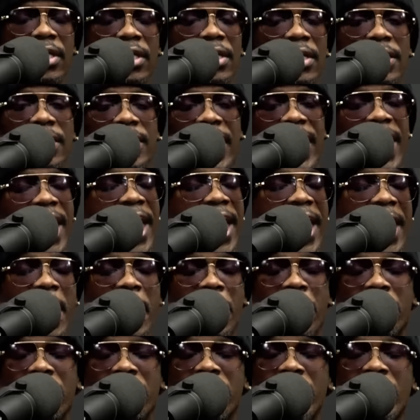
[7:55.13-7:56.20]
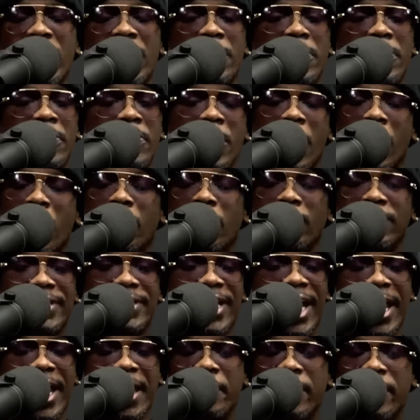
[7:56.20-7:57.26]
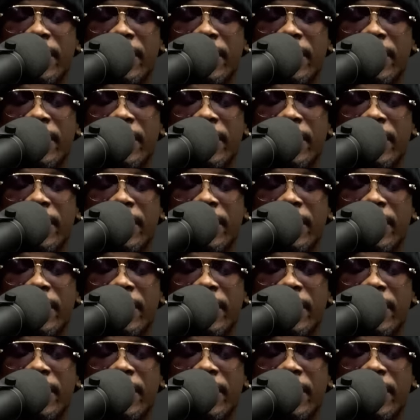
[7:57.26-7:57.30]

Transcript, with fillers: they have no type